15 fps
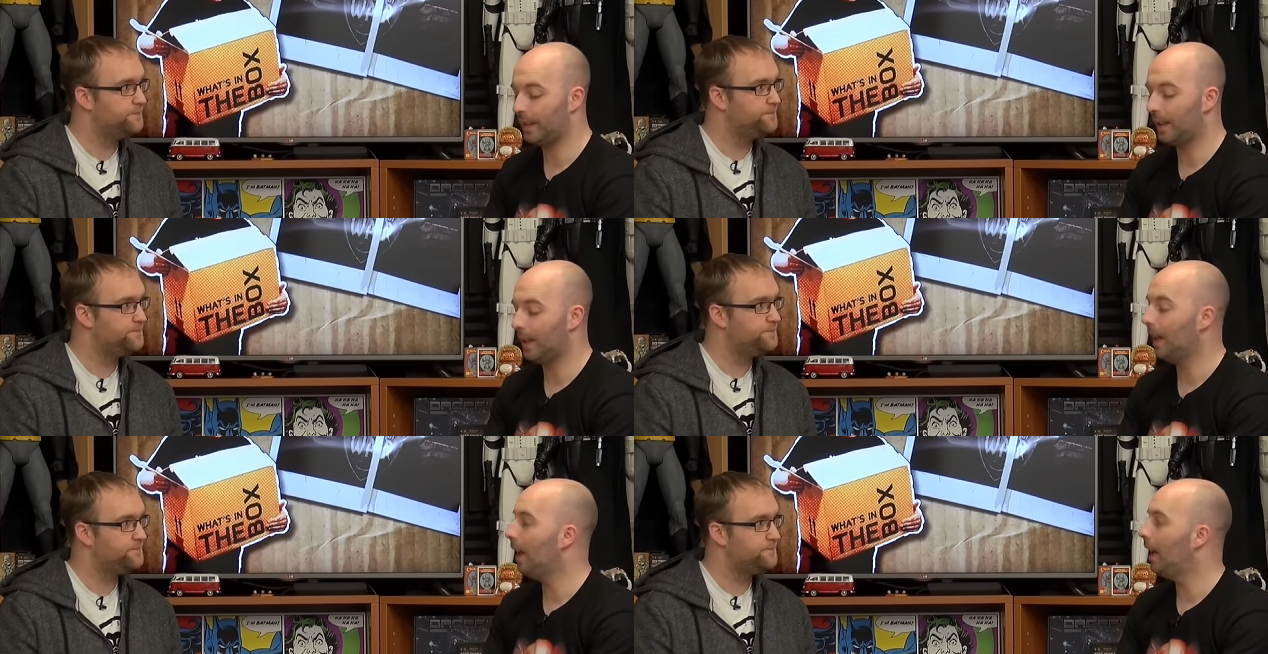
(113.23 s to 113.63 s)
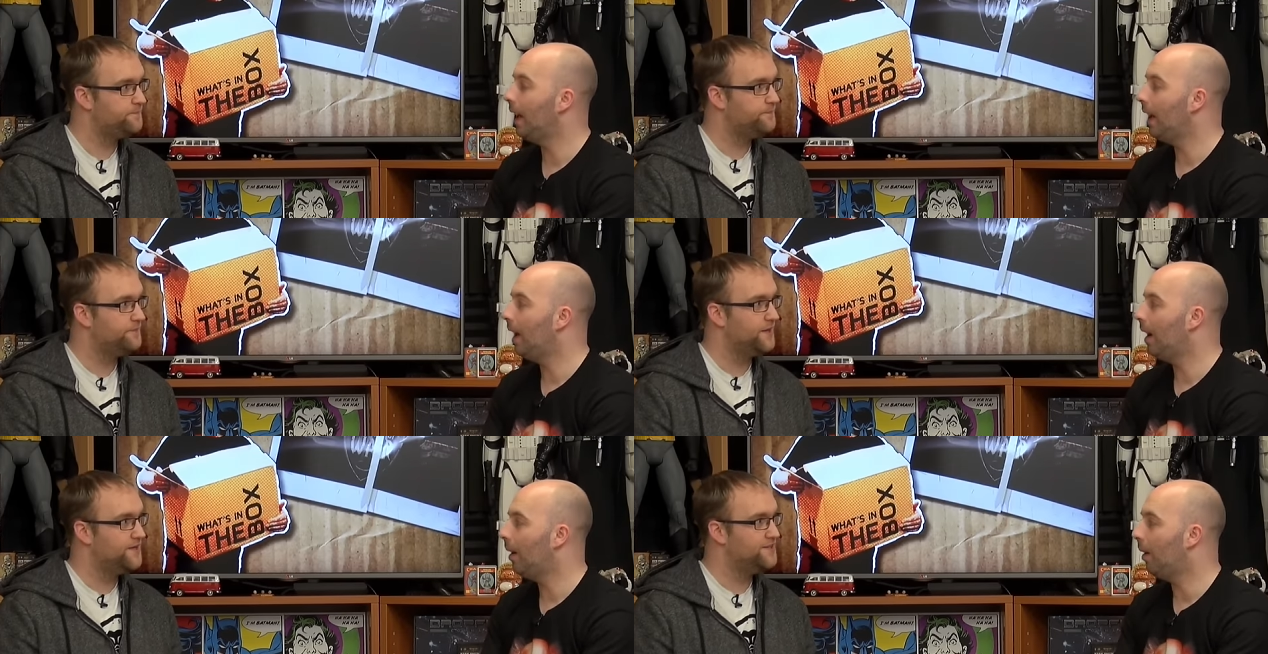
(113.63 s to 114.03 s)
Speaker 1: So
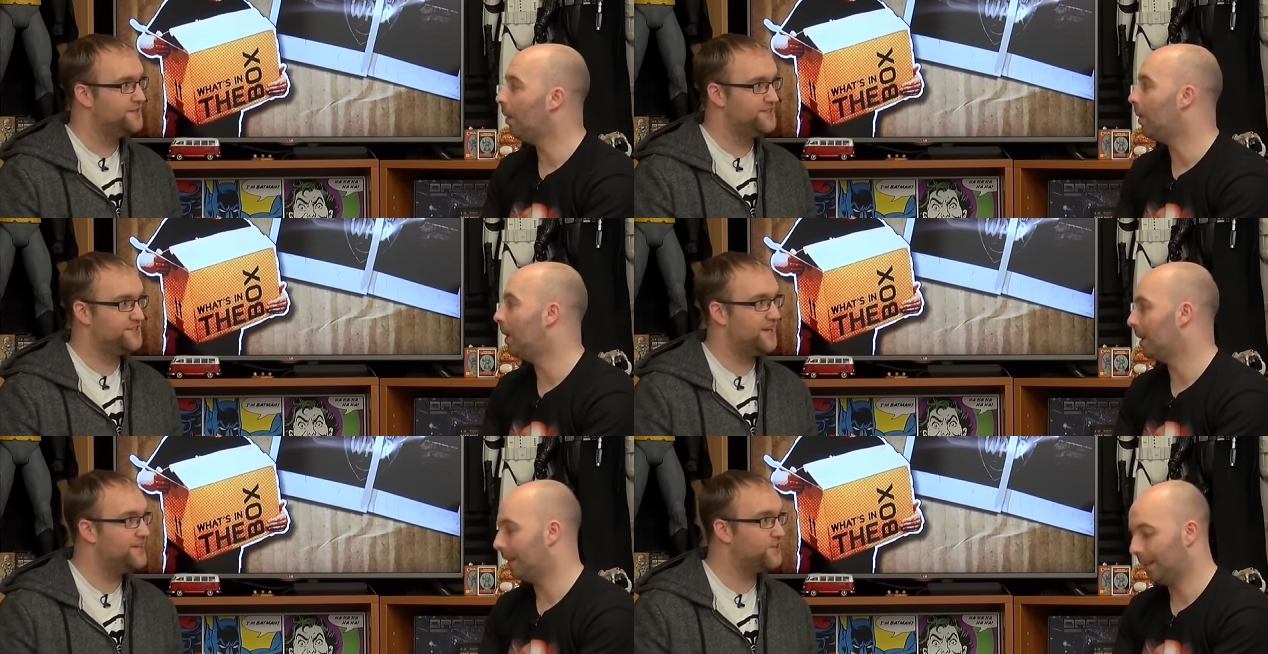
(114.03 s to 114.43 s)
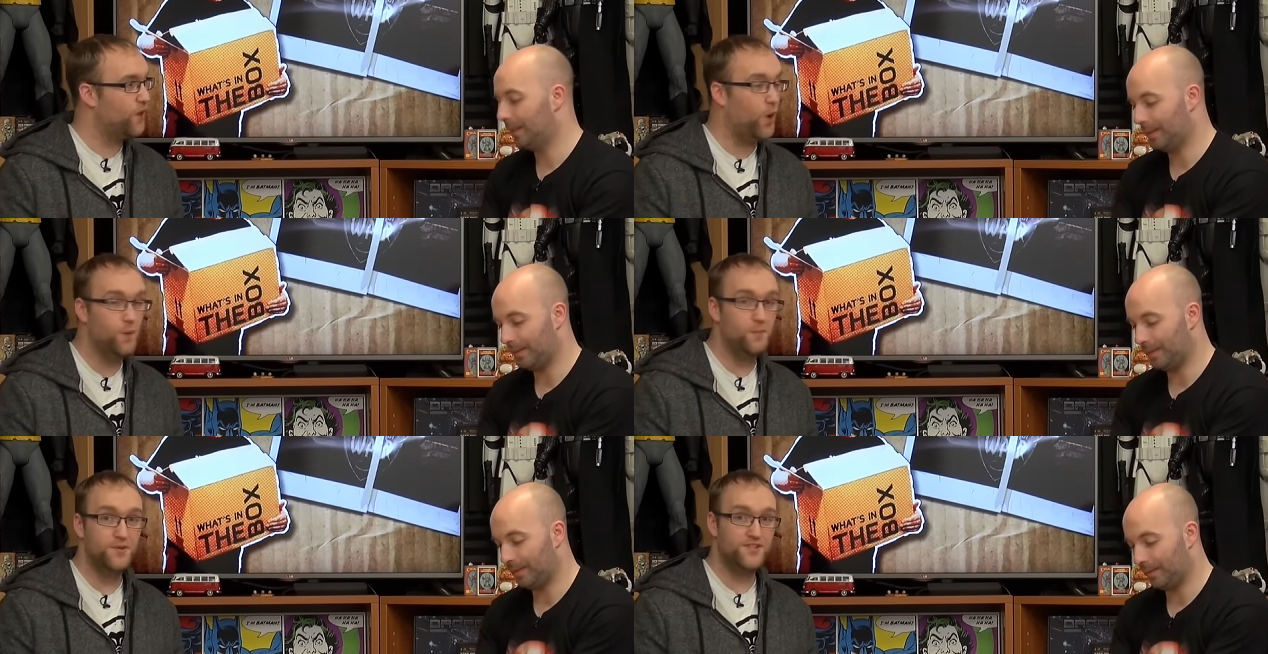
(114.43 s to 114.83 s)
oh, it's, wow. it's,
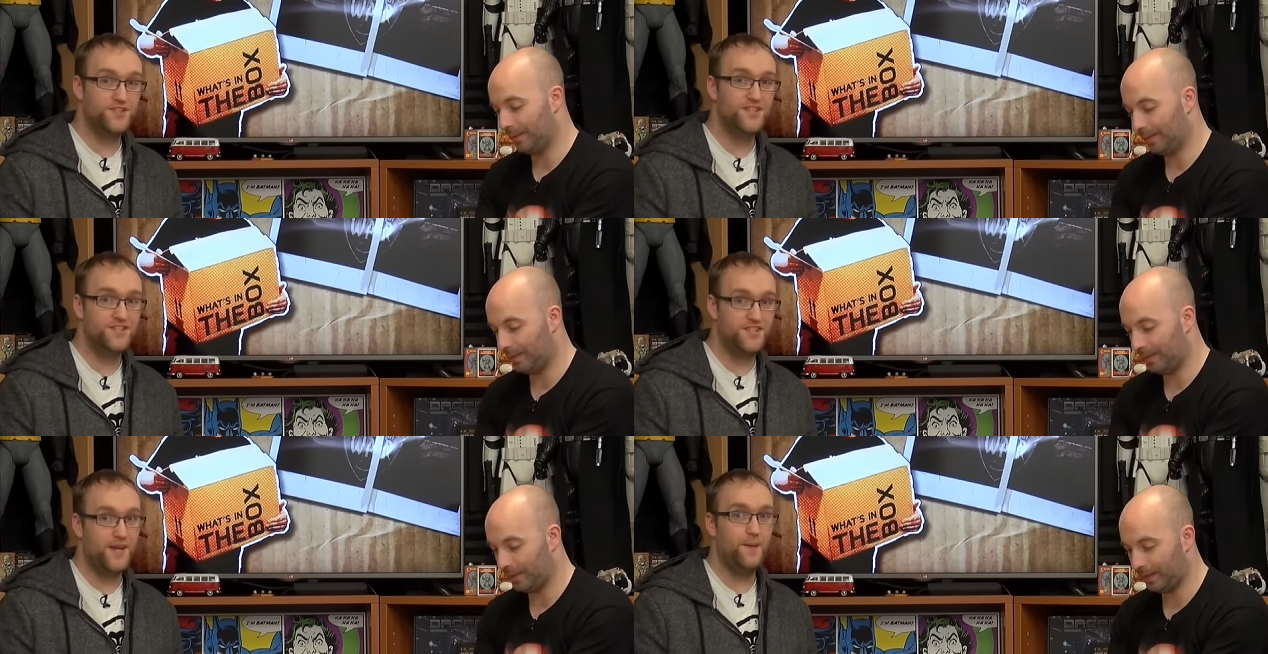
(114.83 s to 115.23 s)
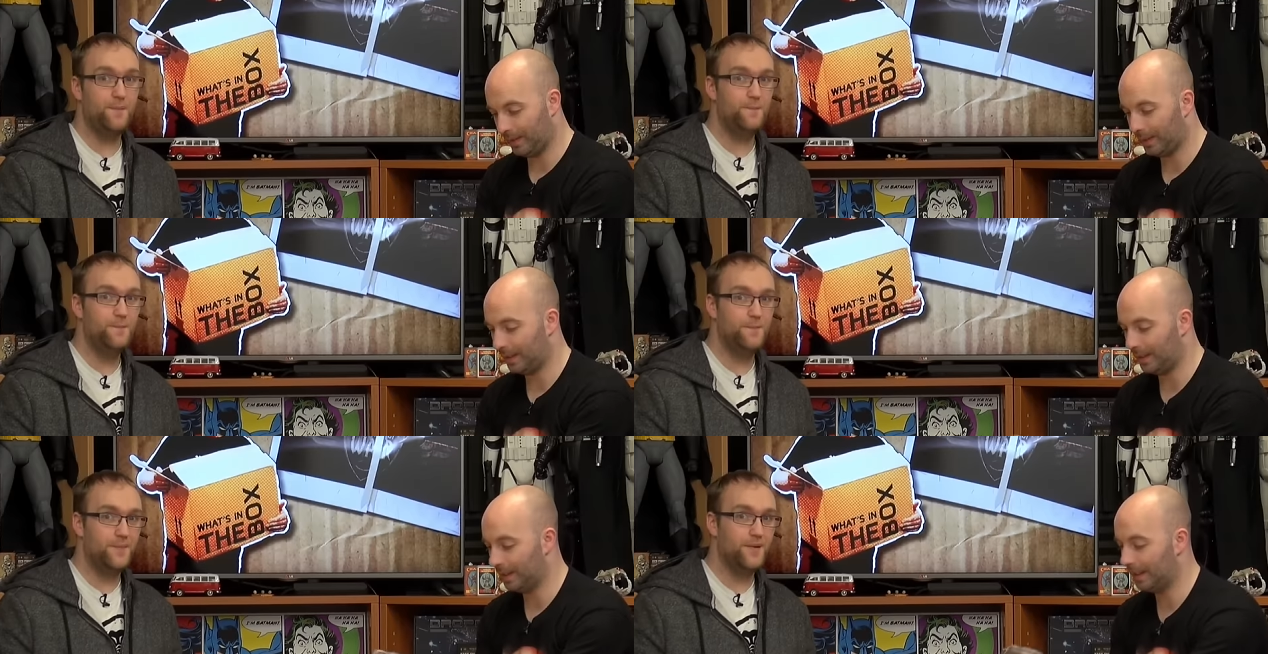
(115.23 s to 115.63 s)
almost the
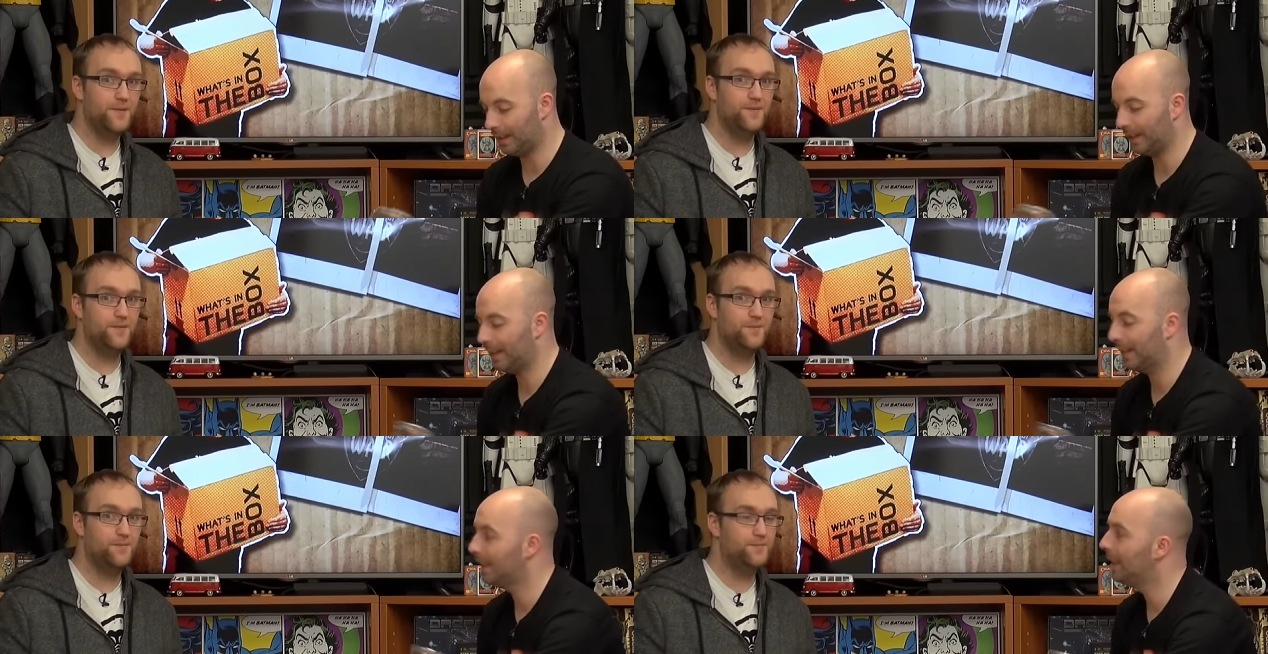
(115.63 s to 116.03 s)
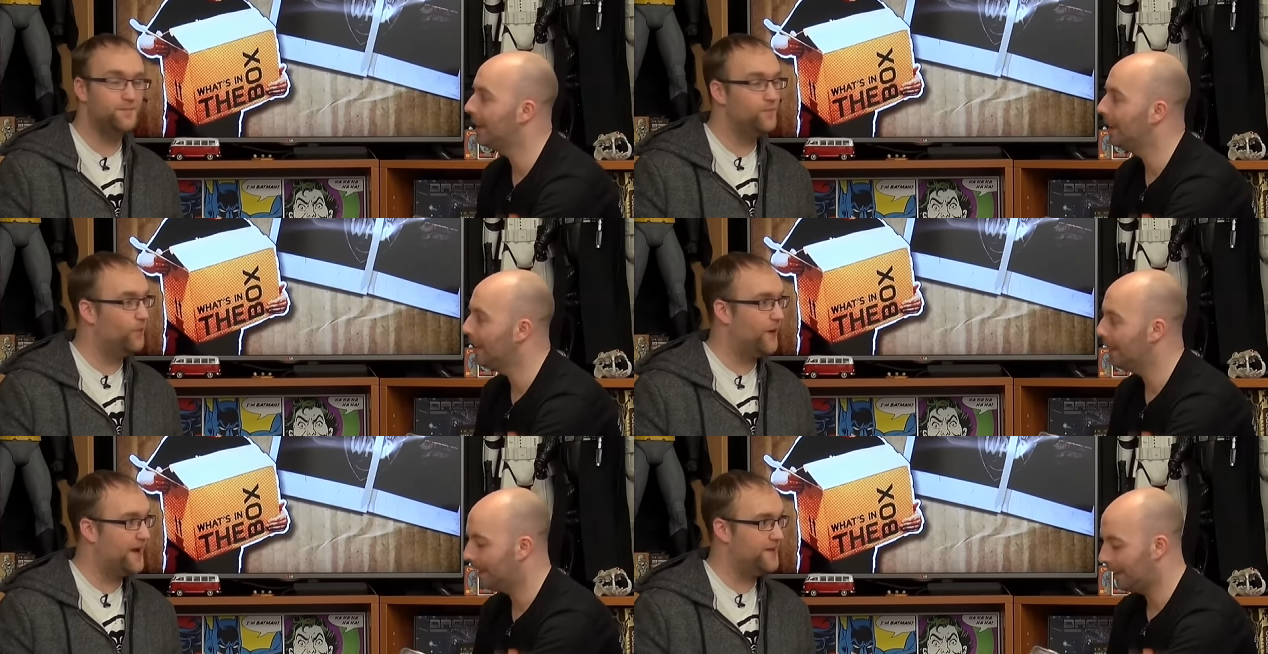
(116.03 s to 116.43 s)
same
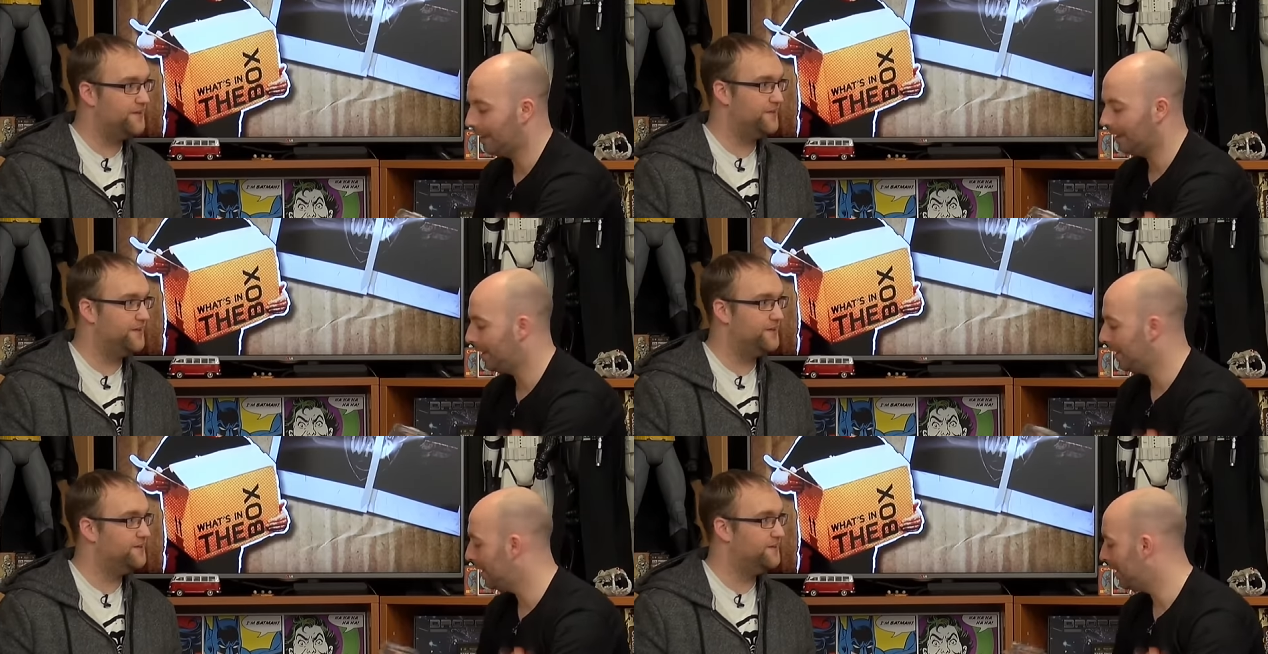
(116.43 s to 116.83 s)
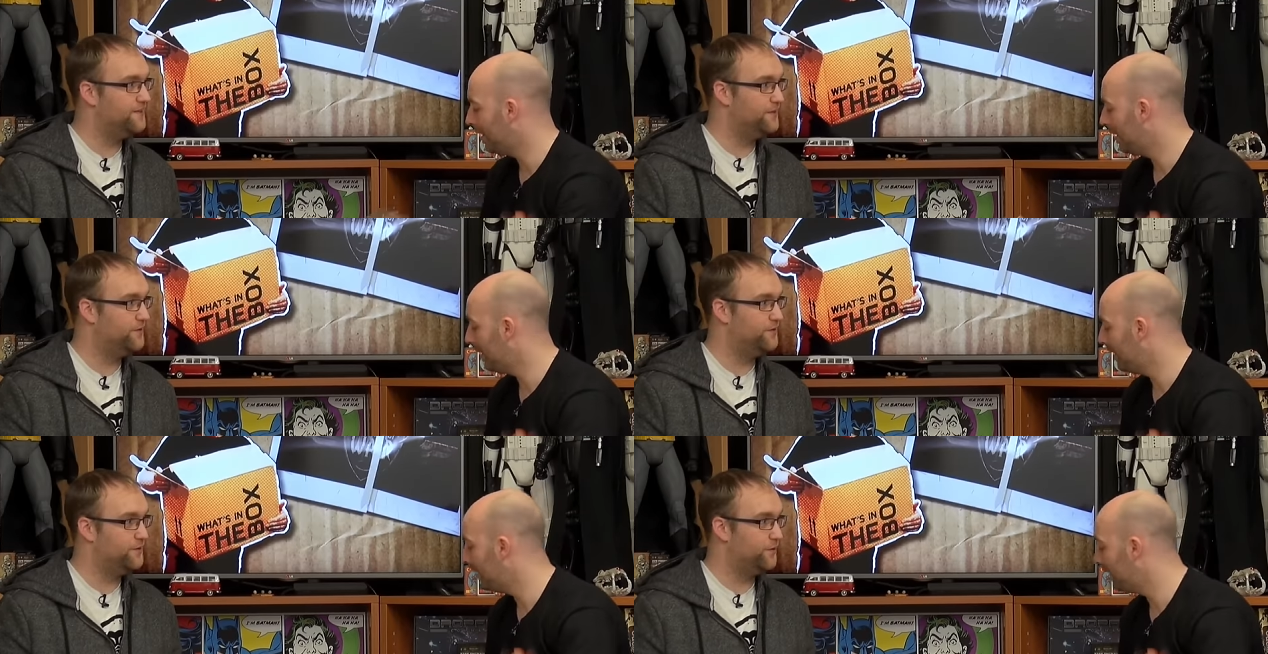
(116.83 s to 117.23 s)
way that the,